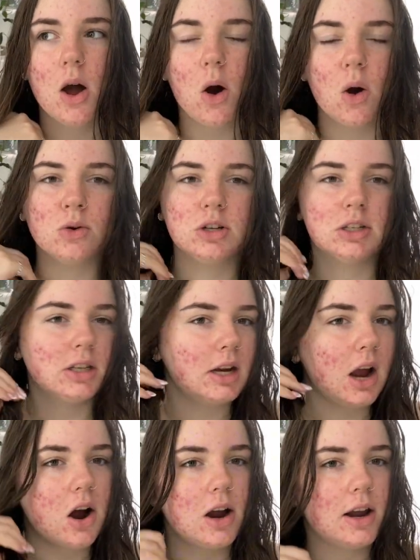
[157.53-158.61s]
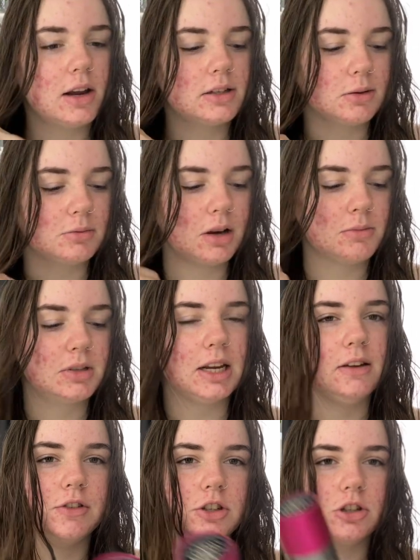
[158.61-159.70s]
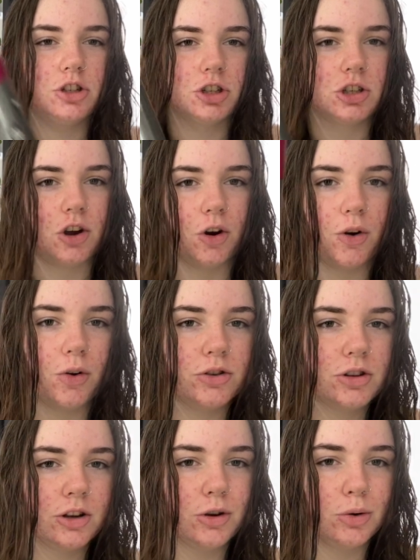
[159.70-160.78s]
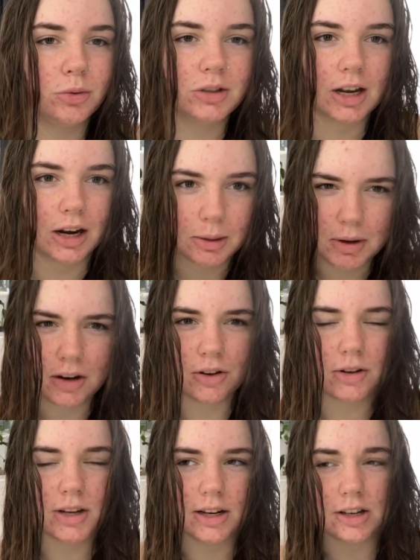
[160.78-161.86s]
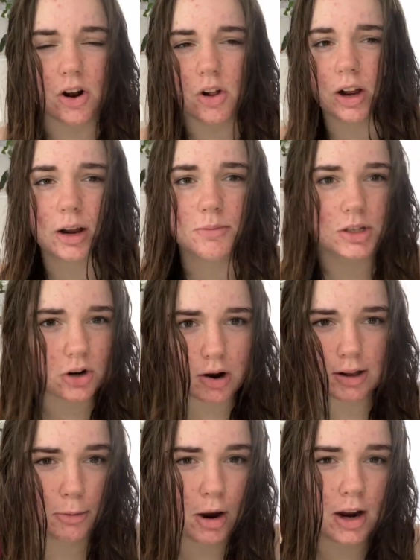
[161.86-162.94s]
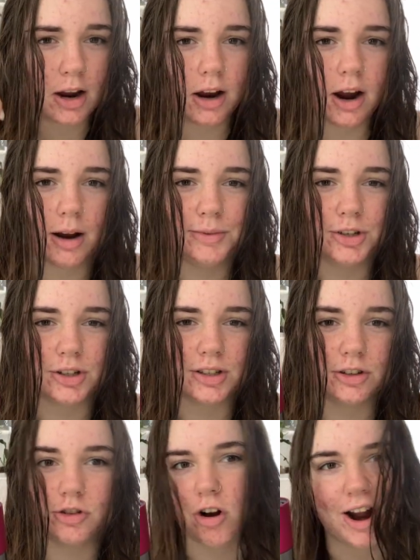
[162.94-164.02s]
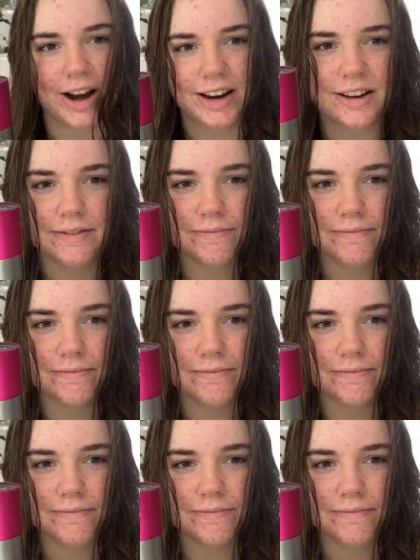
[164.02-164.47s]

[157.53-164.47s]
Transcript: Honestly, I sometimes even just go onto the cool setting because it's not like I'm styling my hair, I'm just drying it.